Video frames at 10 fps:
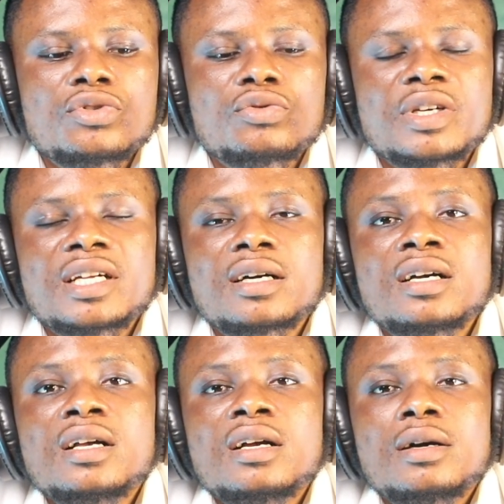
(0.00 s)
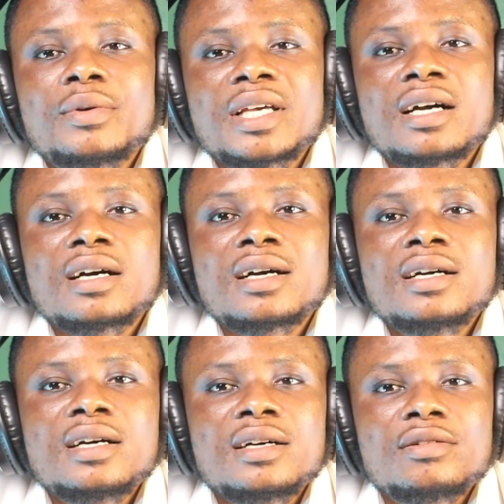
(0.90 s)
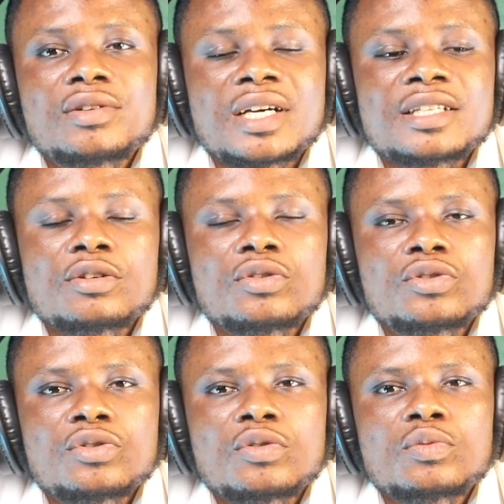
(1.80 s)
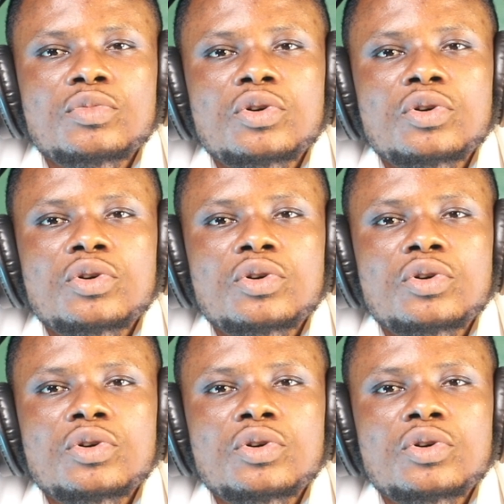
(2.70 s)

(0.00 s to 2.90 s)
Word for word: to whether we are right or wrong,